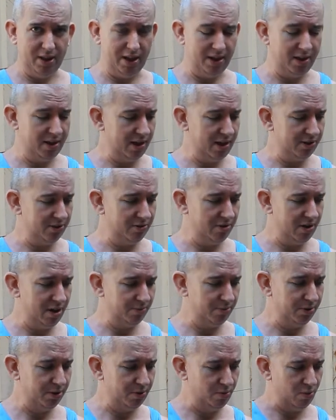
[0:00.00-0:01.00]
and it also
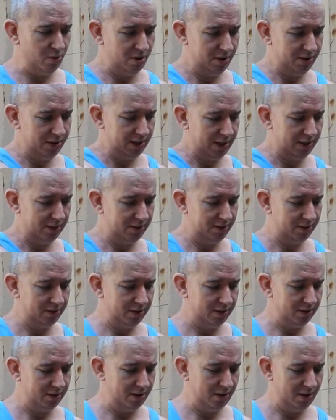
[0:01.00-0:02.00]
comes with one that
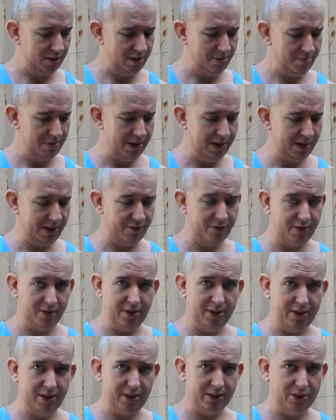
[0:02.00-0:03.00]
is a little bit different
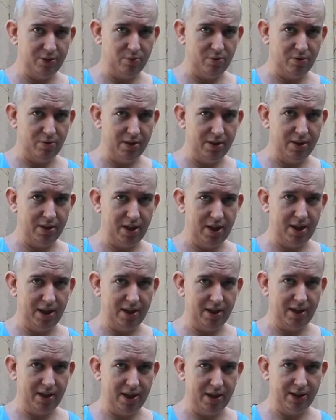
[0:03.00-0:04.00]
than this one,
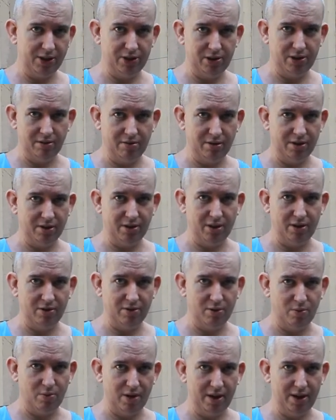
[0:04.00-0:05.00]
and I can't show it because I
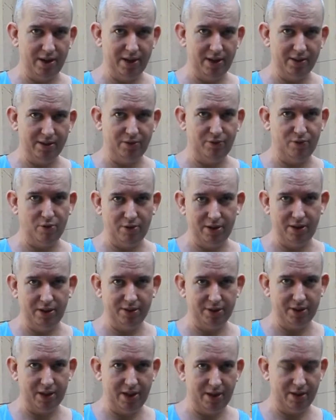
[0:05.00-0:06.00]
don't know where it is 4
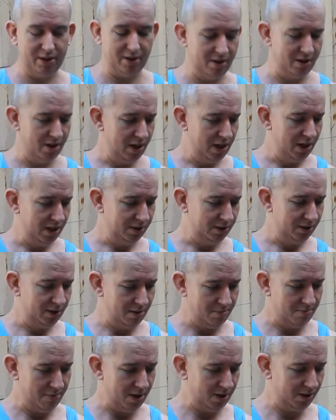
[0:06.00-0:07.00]
years later. It's in
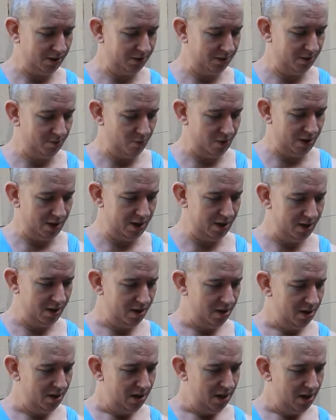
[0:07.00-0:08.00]
a box somewhere.
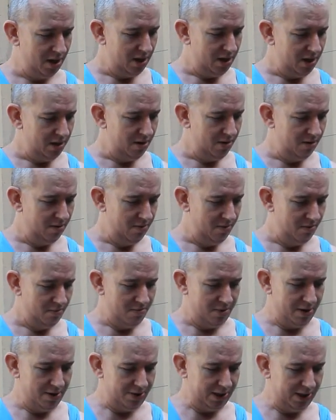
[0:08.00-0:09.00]

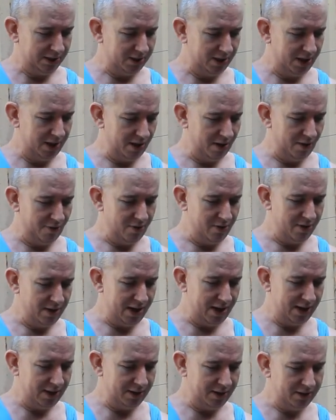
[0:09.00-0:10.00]
But this here, if you
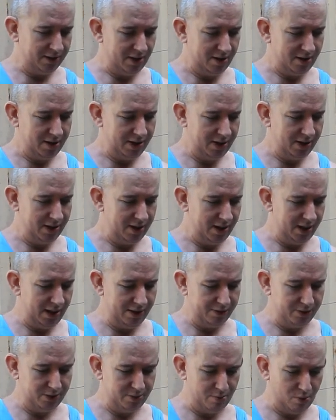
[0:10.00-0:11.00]
connect this on it, it
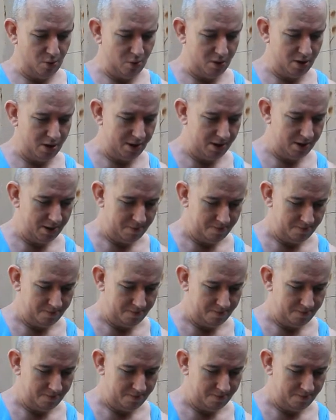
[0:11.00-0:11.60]
gives more